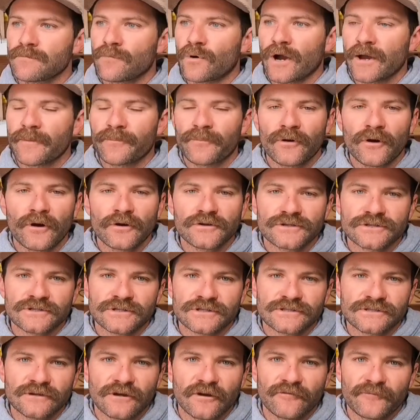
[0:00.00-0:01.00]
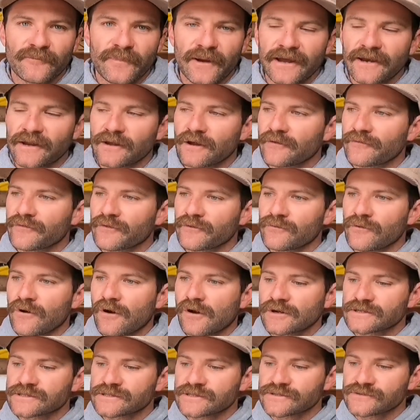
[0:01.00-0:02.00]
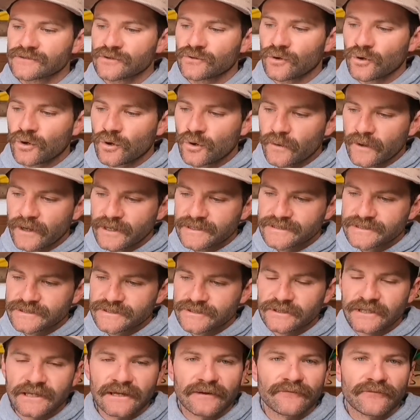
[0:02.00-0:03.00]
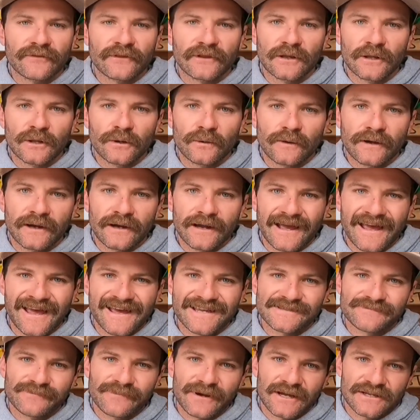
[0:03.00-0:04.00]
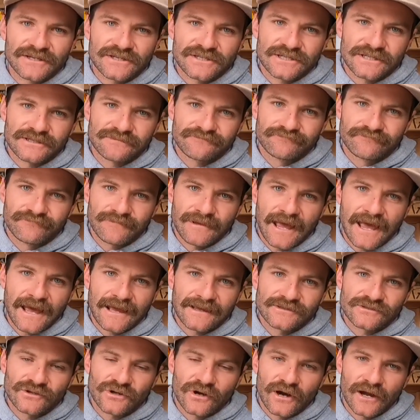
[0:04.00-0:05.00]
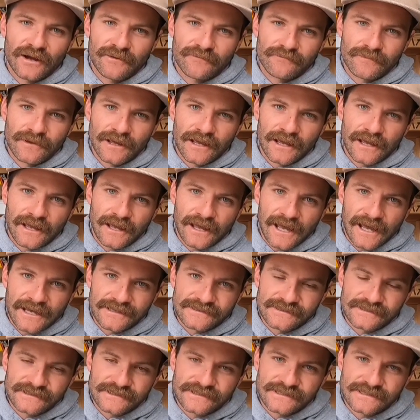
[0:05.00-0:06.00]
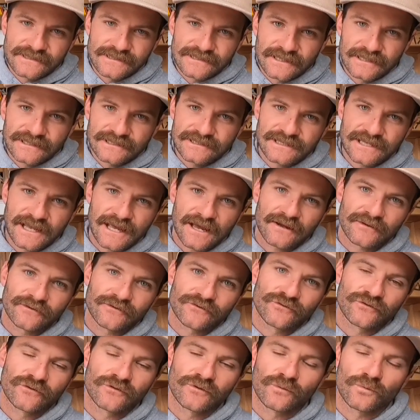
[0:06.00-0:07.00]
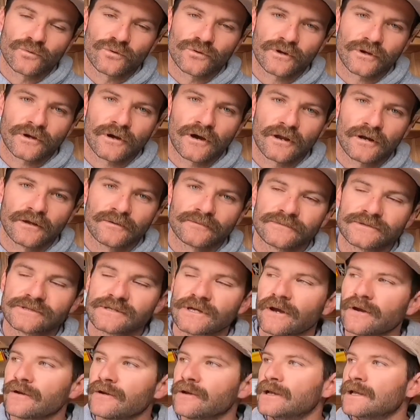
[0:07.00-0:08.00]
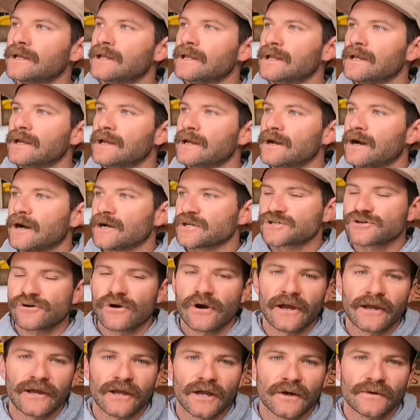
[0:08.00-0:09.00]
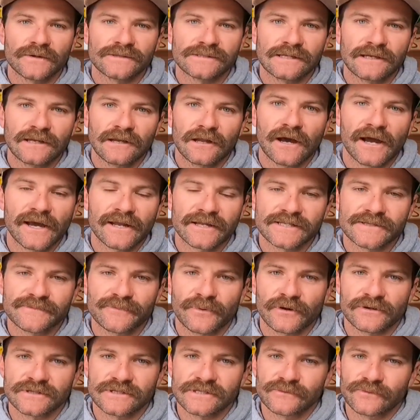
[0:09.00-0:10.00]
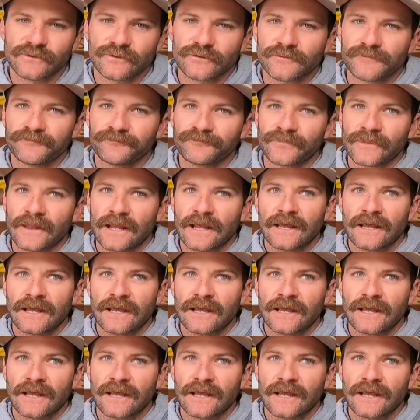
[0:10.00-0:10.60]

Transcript: my approach to soft baiting off the rocks is always to give the lure as much hang time as it sinks down through the water column. So I try and go as light as possible.